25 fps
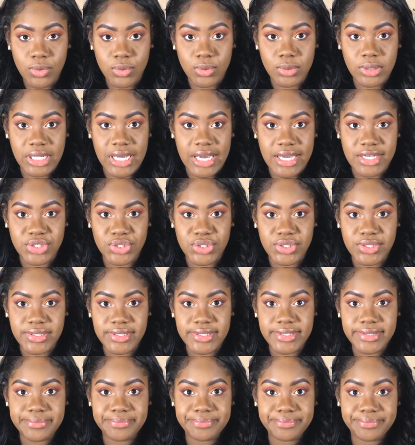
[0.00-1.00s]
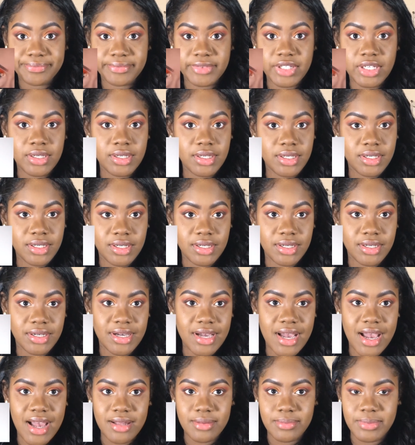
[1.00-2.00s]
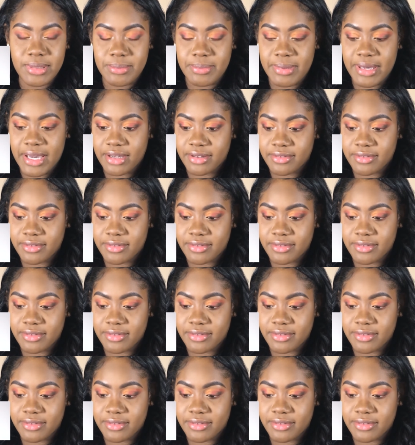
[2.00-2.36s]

Lashes. I'll be back